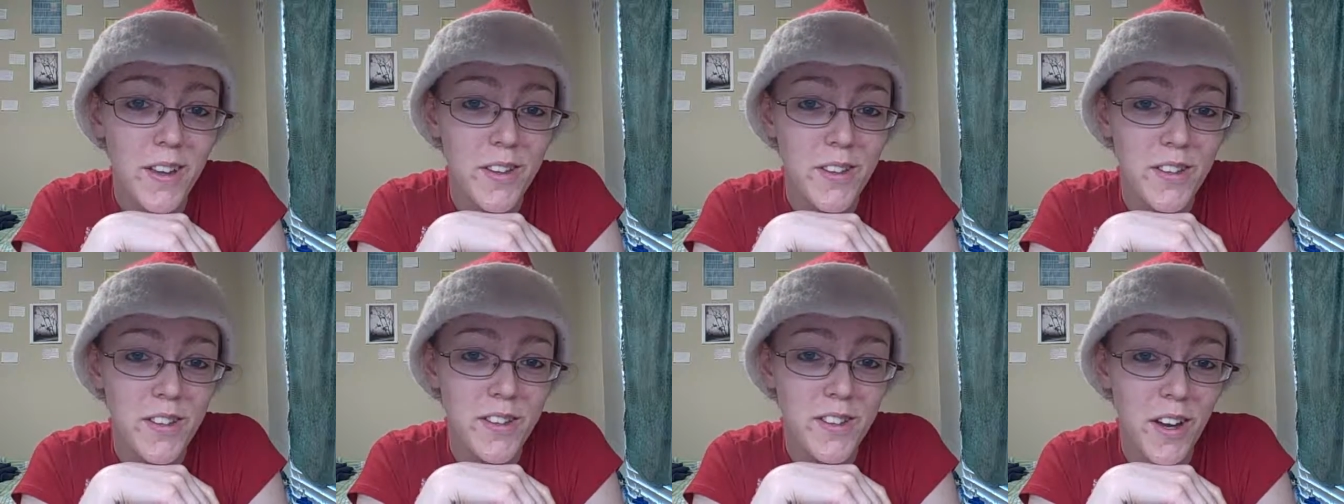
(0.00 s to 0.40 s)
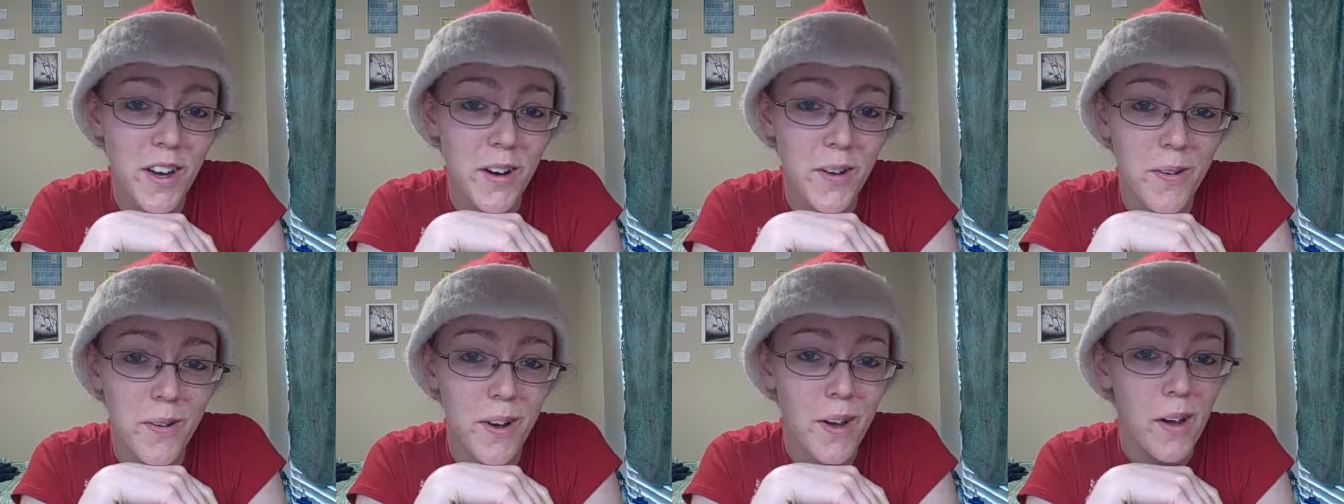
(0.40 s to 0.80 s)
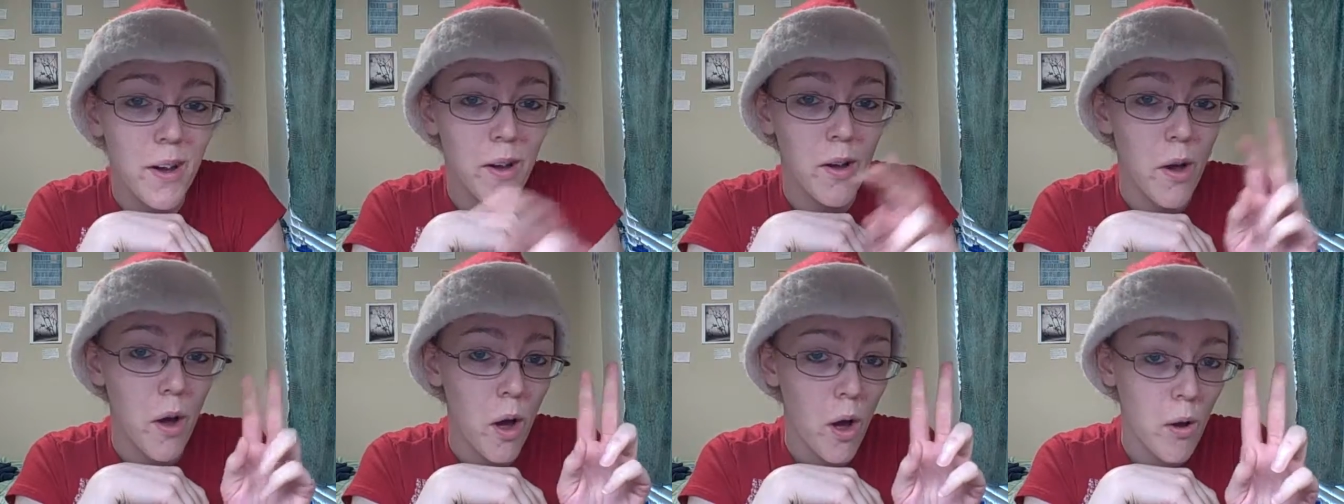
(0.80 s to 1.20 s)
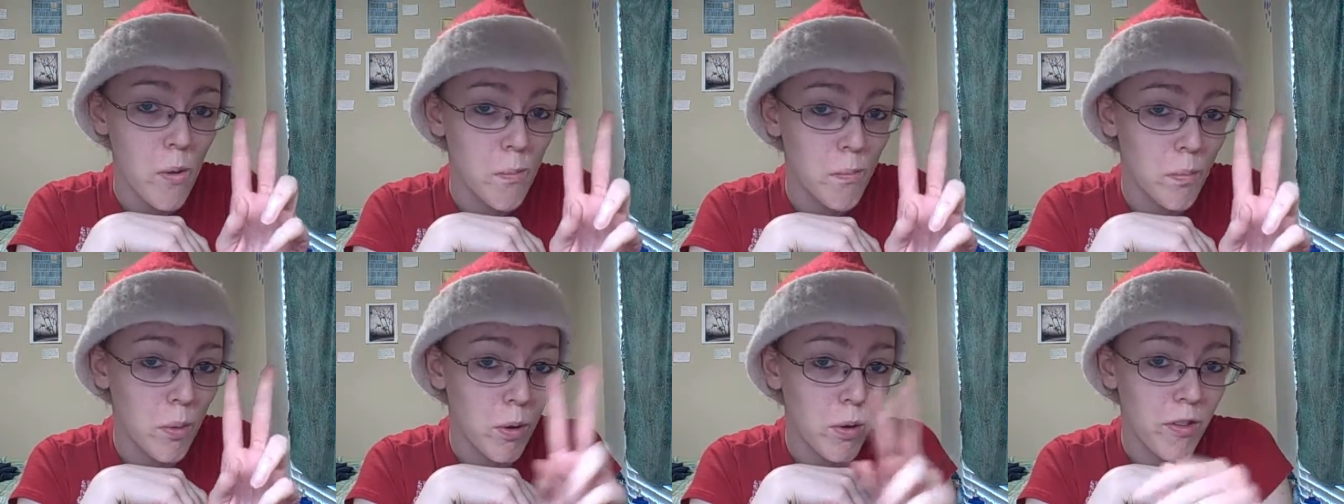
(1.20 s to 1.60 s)
So,
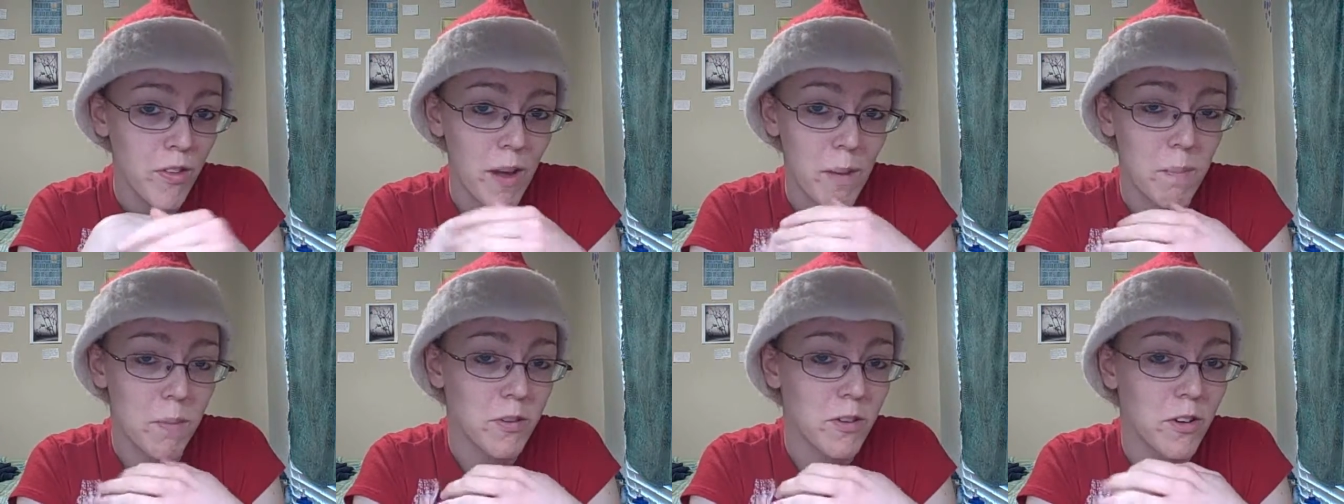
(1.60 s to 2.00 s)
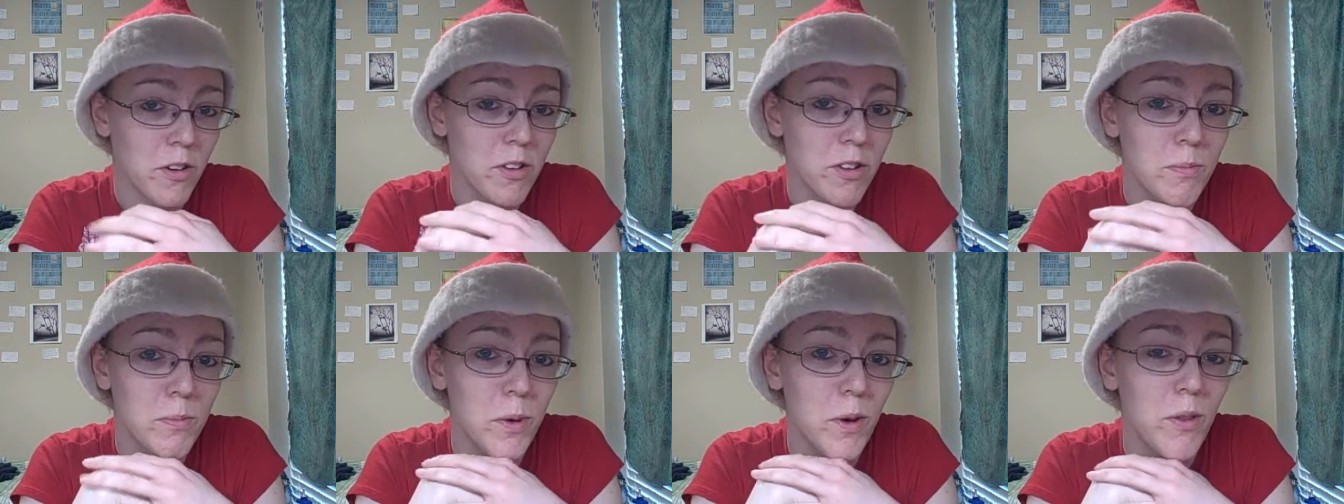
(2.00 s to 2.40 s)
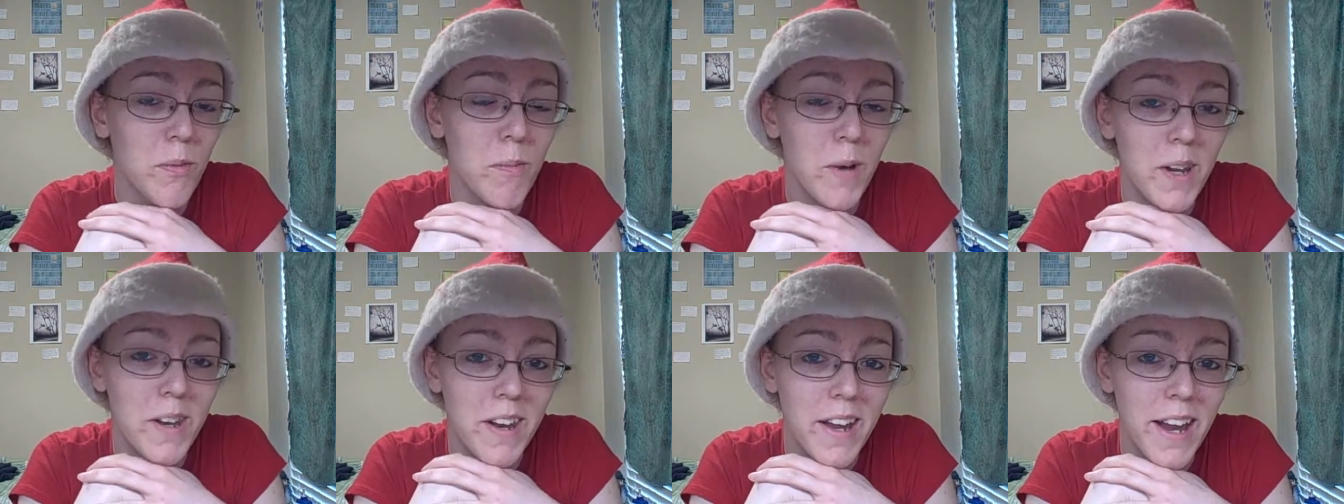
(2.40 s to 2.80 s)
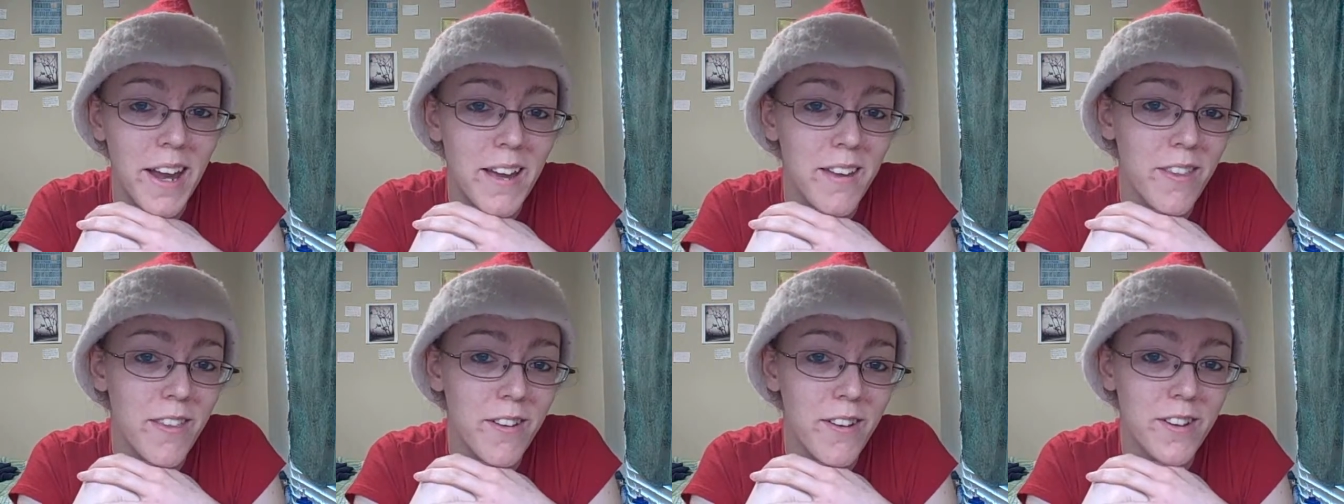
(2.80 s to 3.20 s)
both episodes, both Monday
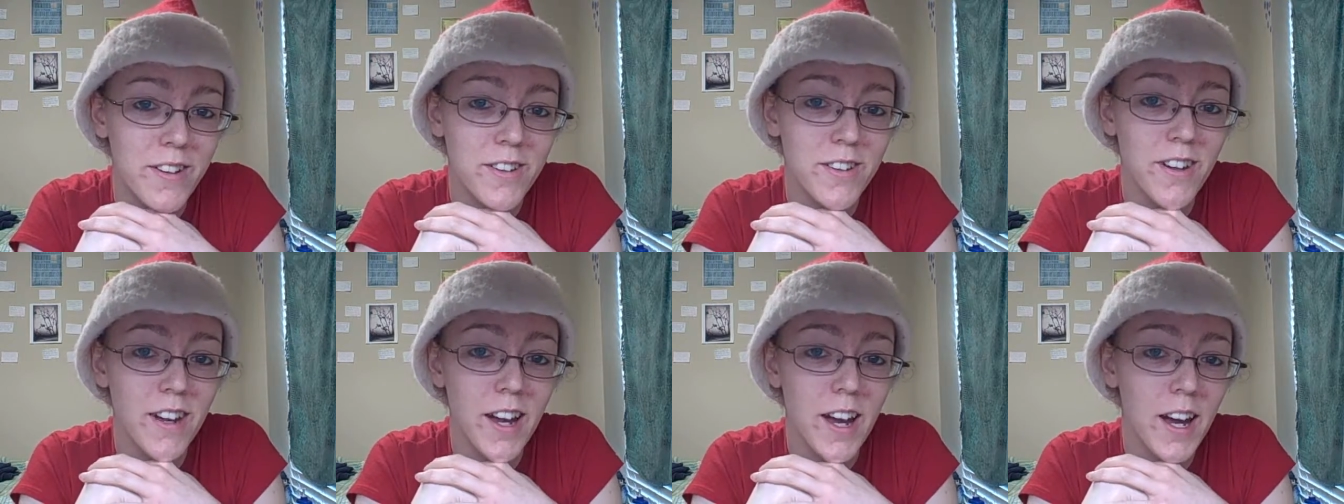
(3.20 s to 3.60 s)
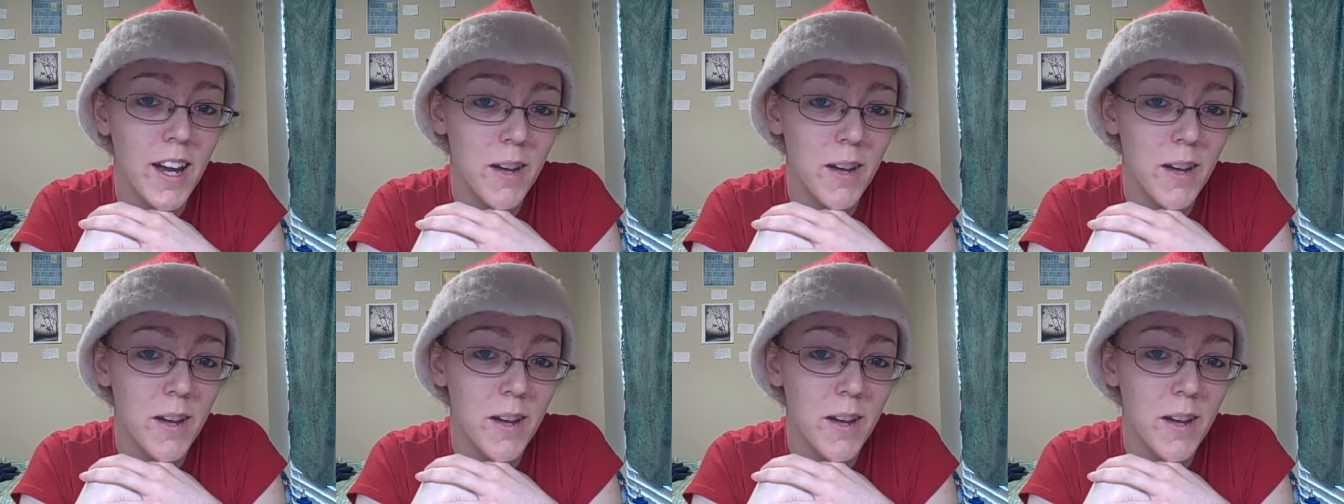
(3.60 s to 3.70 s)
and Thursday,